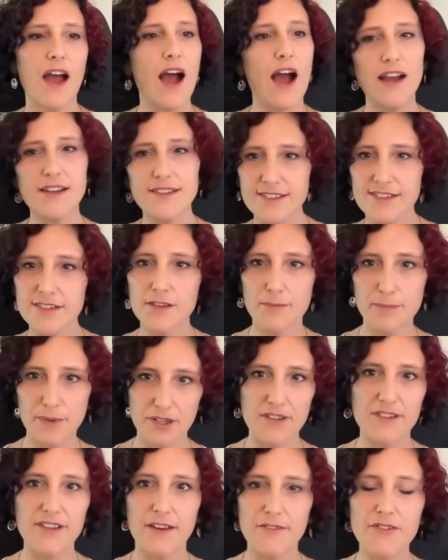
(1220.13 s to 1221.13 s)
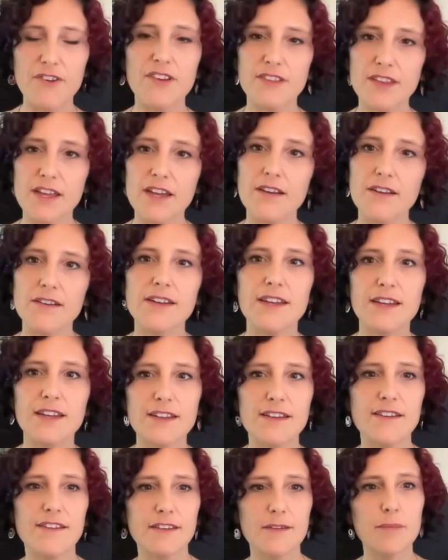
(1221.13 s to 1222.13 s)
i still build everything
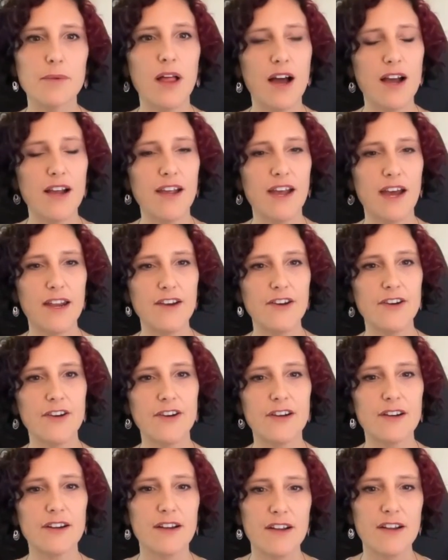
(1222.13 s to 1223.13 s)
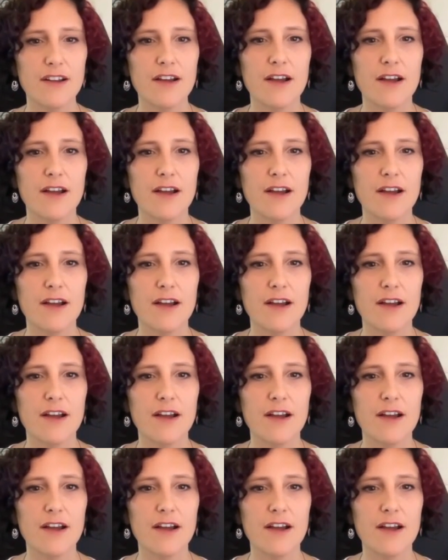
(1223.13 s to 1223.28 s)
in the block editor